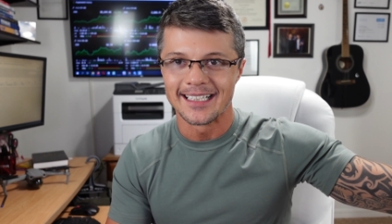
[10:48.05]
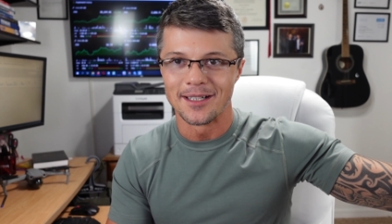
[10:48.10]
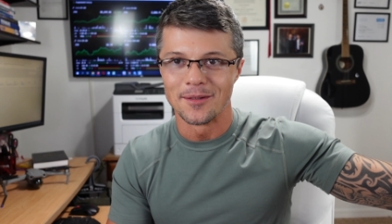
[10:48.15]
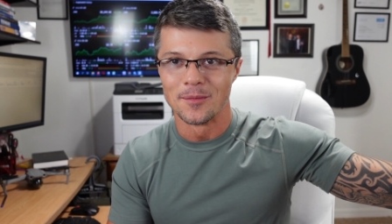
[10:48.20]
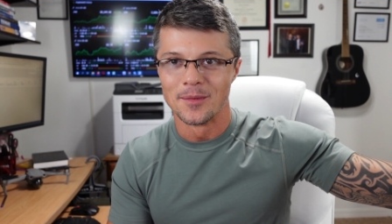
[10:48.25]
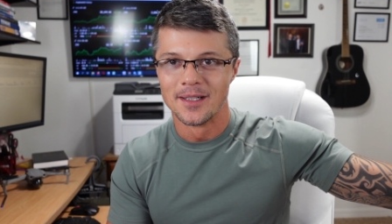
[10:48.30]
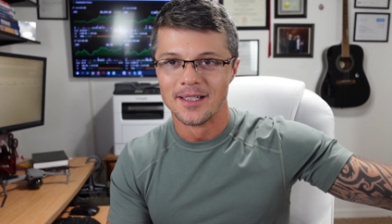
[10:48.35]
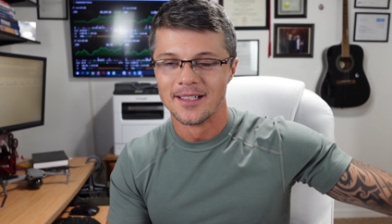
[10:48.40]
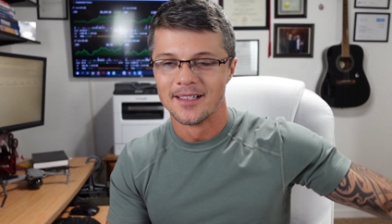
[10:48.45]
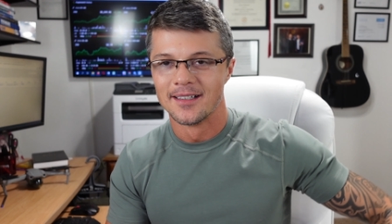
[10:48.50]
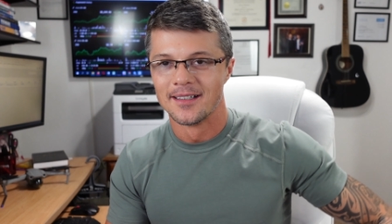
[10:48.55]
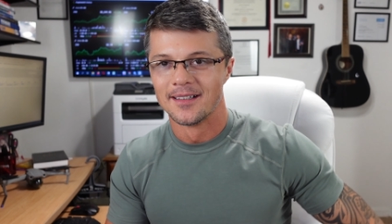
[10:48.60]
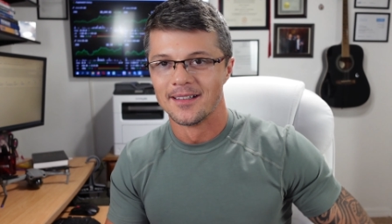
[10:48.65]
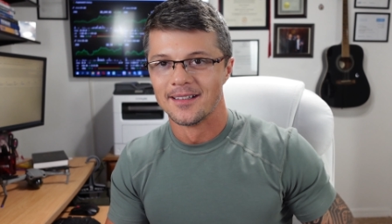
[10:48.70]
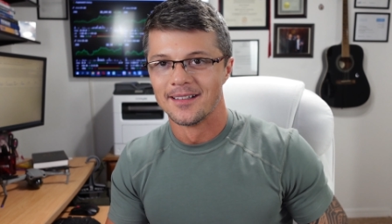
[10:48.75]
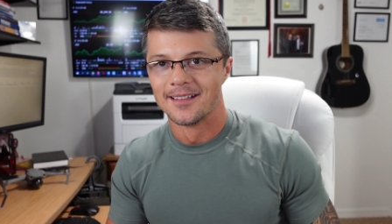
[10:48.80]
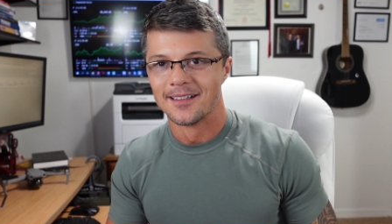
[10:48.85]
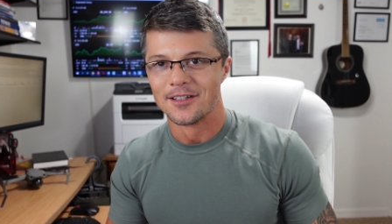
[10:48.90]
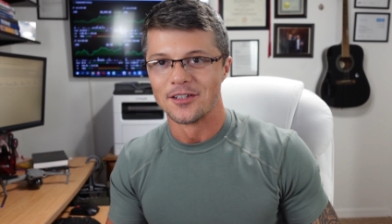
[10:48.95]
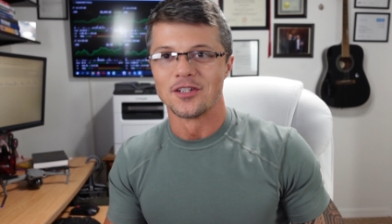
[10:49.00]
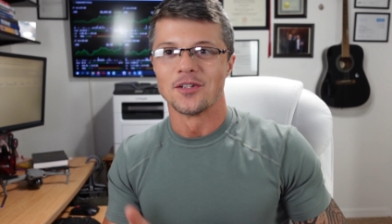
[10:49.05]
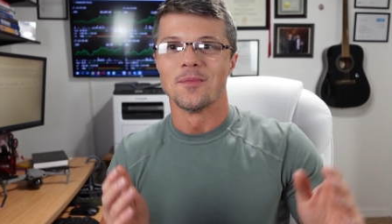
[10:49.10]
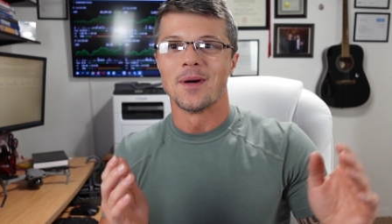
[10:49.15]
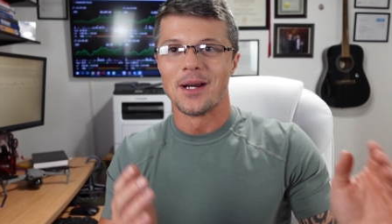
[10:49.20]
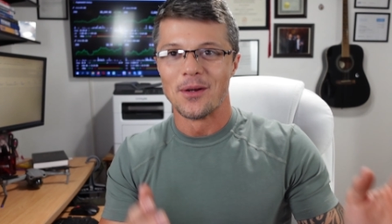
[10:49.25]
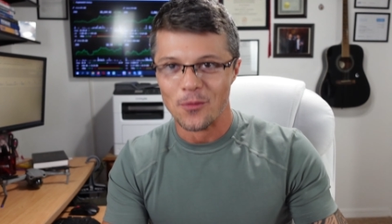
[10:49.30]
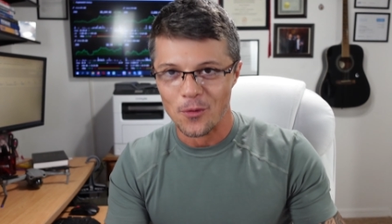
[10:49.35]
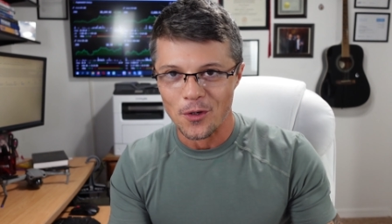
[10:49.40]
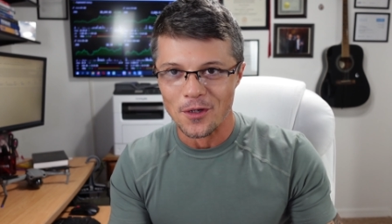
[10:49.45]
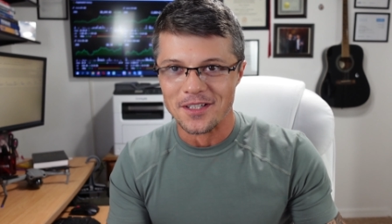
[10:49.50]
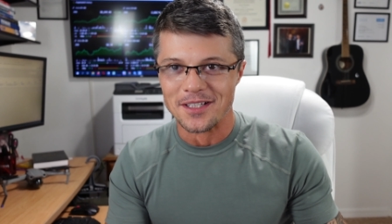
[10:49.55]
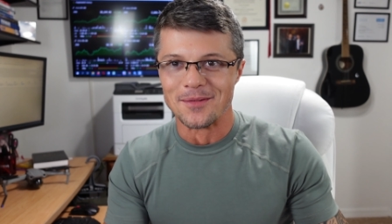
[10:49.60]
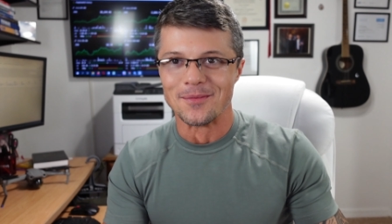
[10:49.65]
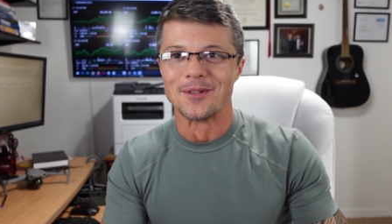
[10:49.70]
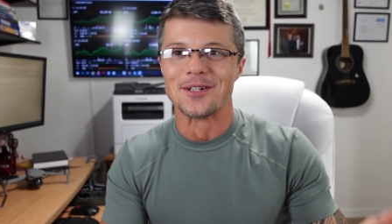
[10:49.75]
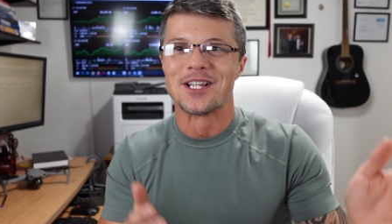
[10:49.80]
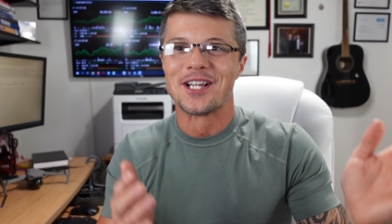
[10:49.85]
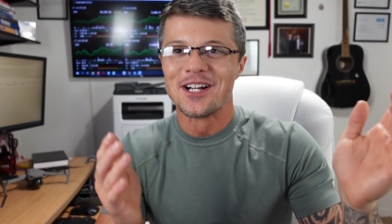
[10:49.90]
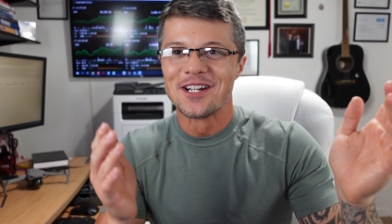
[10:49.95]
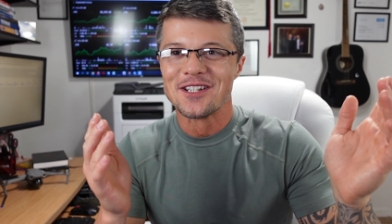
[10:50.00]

there because nobody wants them because